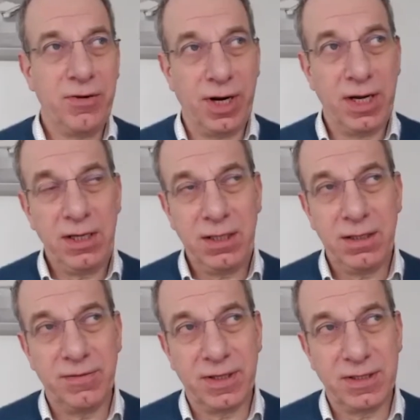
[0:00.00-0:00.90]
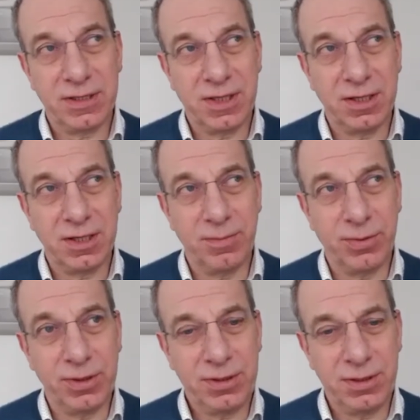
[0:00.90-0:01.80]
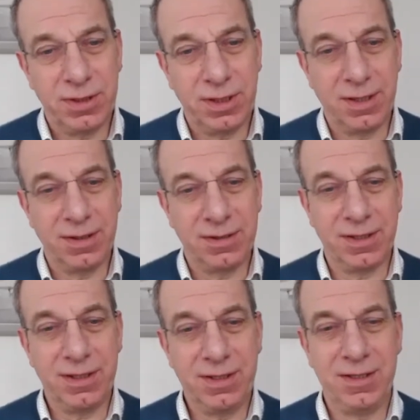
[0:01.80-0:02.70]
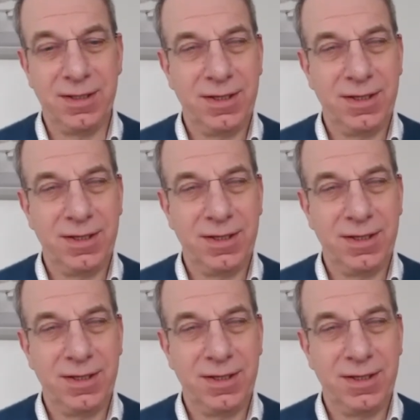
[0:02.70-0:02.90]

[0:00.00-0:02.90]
grey. That's a starting point, I think.